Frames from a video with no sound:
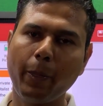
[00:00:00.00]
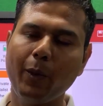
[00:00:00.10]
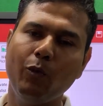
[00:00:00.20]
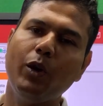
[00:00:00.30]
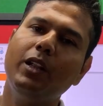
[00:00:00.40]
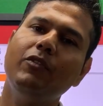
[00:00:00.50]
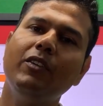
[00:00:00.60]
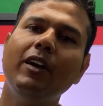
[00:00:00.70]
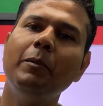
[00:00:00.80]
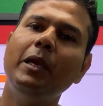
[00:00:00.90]
What if
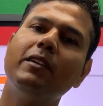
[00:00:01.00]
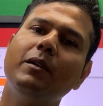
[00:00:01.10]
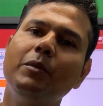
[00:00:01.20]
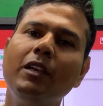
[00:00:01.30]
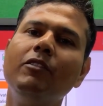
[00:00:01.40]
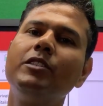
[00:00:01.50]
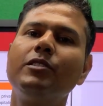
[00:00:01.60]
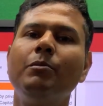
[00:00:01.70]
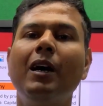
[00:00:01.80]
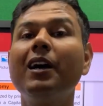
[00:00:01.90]
I make something which
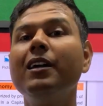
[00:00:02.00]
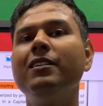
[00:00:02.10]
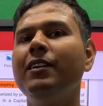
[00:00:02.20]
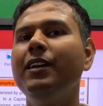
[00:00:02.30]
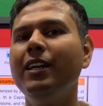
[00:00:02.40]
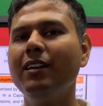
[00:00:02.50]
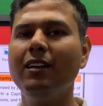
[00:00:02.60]
market doesn't need?